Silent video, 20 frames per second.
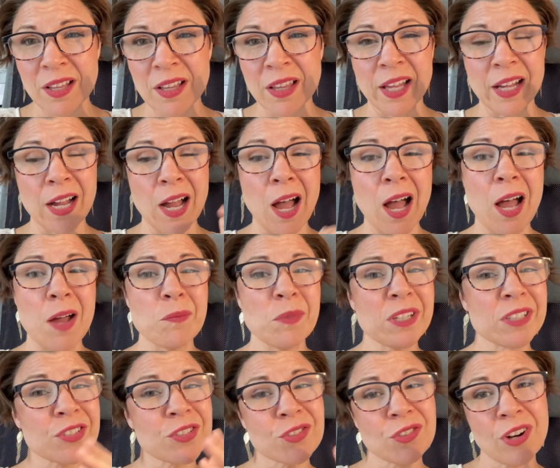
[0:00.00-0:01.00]
Like, I'm
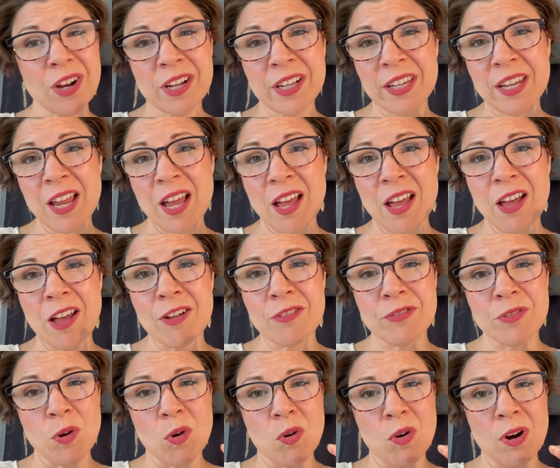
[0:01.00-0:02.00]
not strong
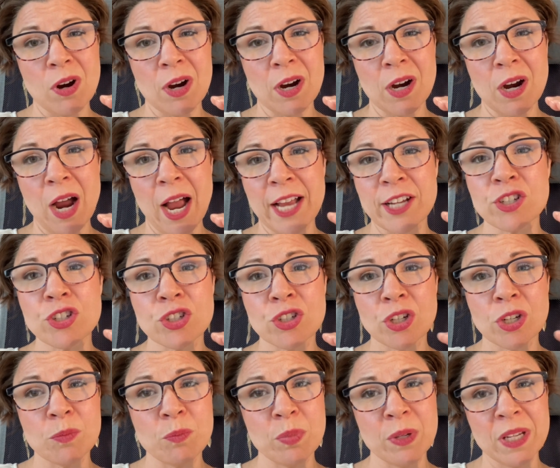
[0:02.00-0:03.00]
enough, or I
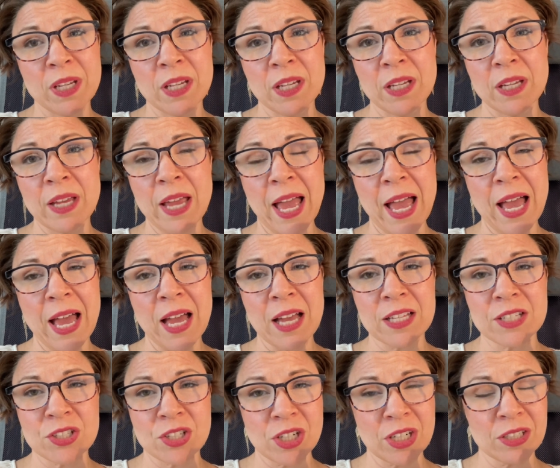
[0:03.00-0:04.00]
should be at a
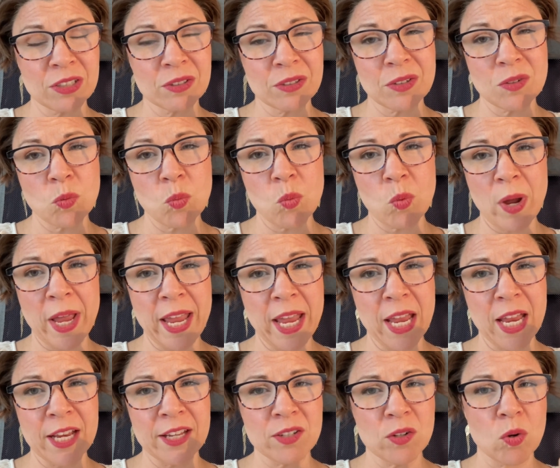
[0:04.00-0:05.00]
certain
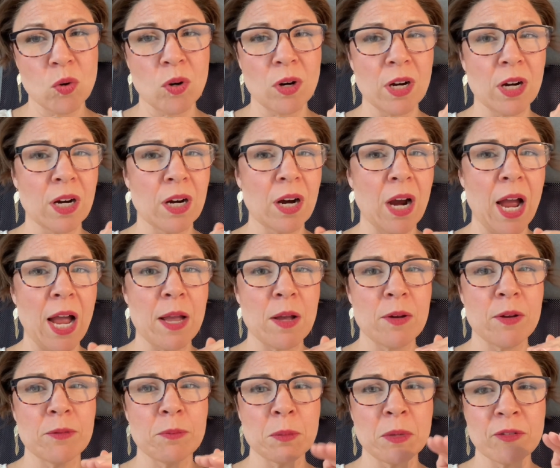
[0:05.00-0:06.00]
weight, or
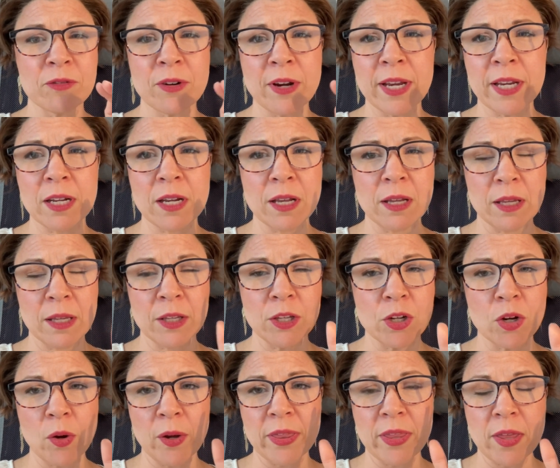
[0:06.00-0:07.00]
I'm afraid of,
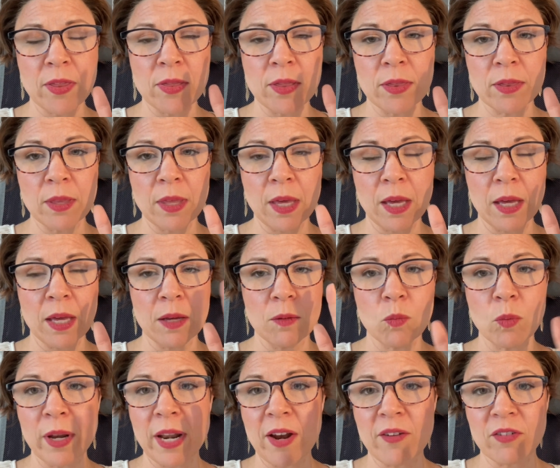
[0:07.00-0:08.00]
and then
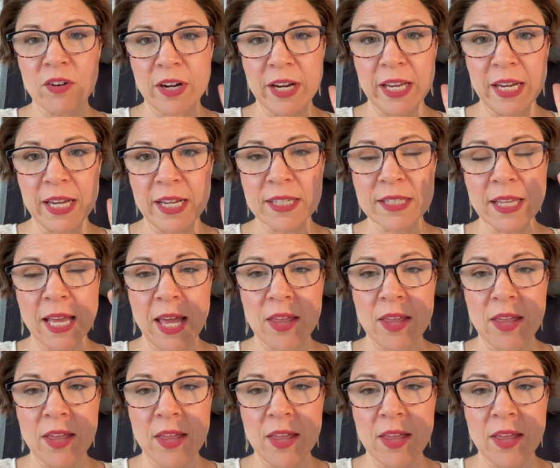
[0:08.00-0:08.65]
whatever it is.